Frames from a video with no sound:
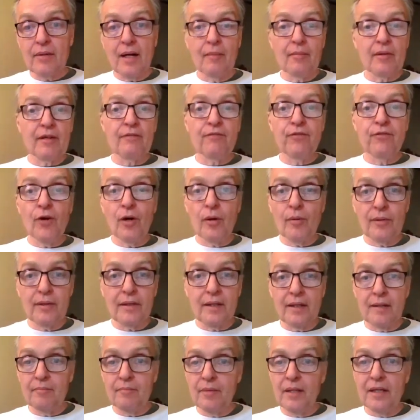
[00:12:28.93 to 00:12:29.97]
coming
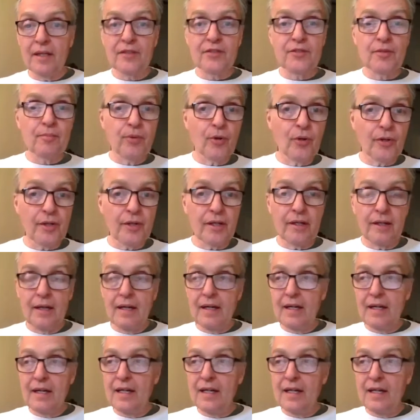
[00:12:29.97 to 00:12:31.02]
forward and being supported,
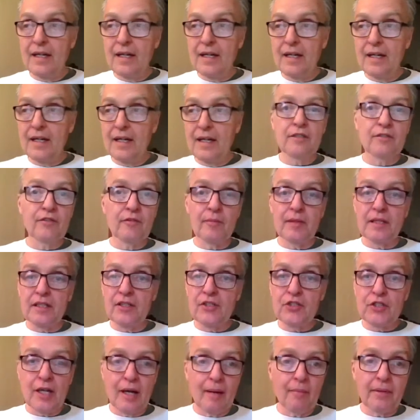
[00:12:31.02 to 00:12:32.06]
it's easy for me to
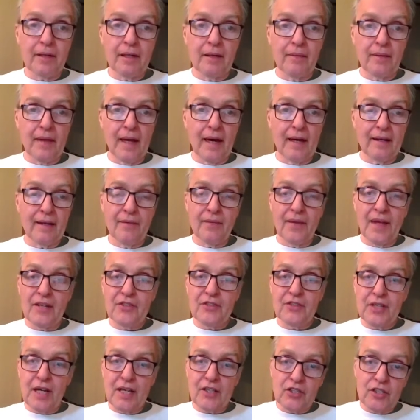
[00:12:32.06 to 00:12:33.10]
champion that. And
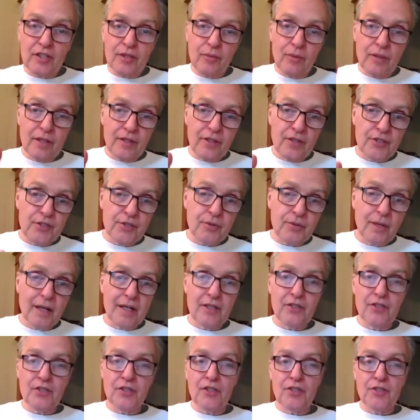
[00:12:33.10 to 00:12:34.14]
that's actually one of the
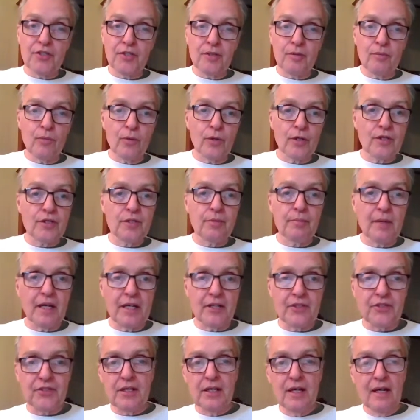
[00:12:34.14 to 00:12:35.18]
strategies that works
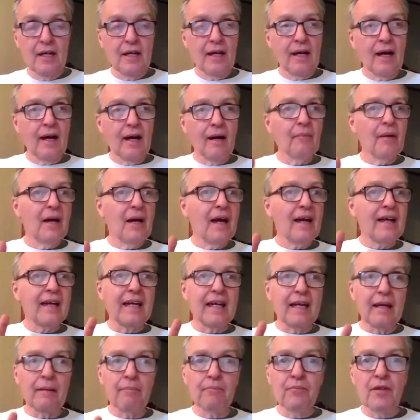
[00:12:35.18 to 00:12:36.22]
best.
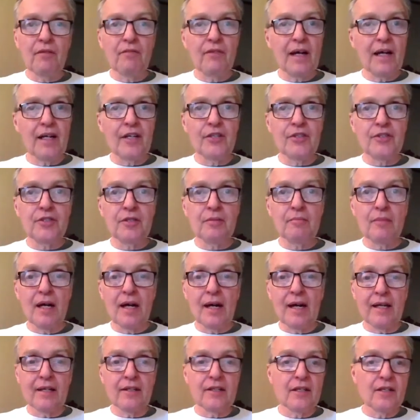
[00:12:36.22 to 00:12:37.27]
Keep the values in
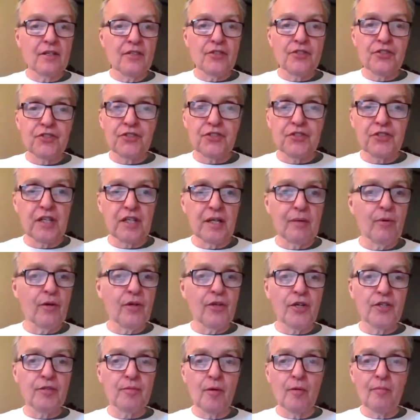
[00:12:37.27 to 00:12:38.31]
mind, see
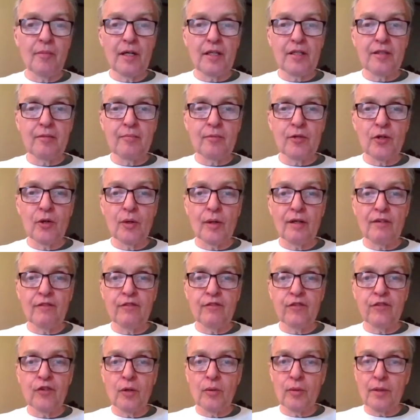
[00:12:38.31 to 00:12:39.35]
where there's momentum
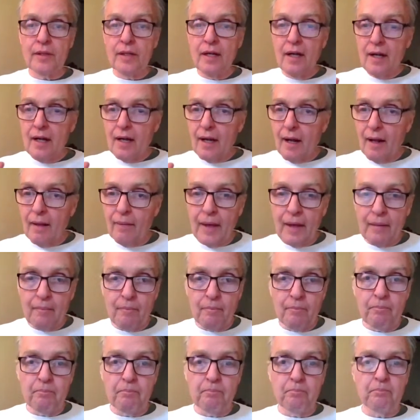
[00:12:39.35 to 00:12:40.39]
going forward, and
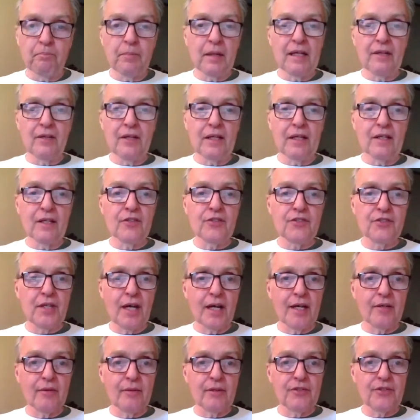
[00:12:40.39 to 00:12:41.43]
then be the
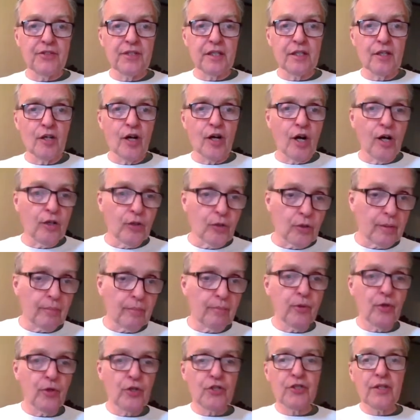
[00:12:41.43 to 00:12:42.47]
insider in City Hall who
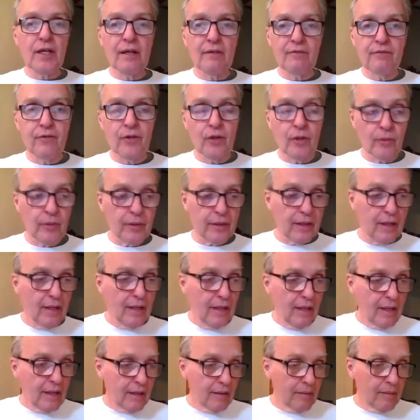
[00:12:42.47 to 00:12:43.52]
can push that forward
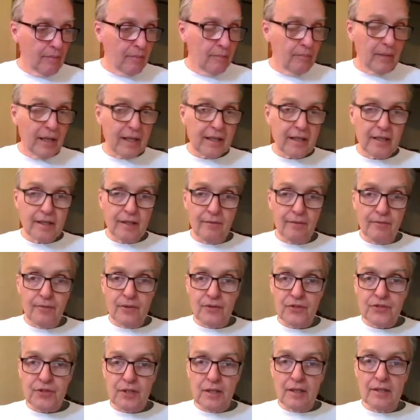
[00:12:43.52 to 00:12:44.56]
and make a
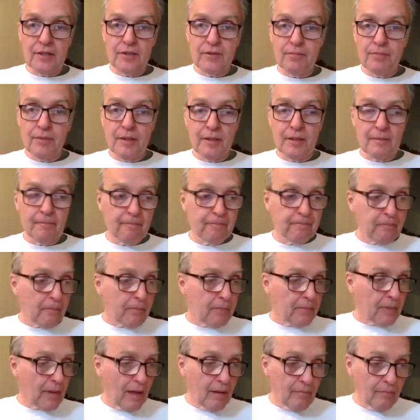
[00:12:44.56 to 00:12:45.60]
difference. It's been
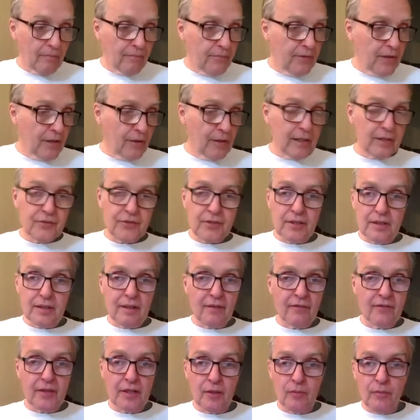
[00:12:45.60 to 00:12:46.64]
very
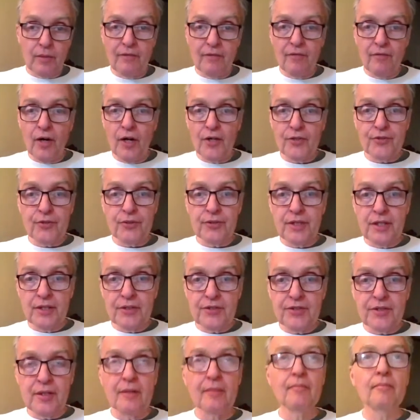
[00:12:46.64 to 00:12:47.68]
significant. We've also
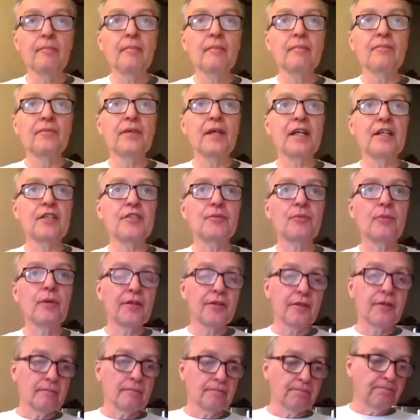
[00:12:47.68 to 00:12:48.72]
done some things
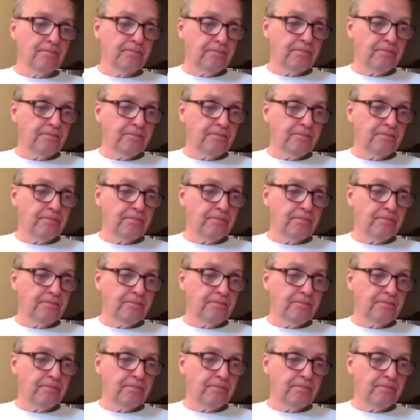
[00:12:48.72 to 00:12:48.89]
with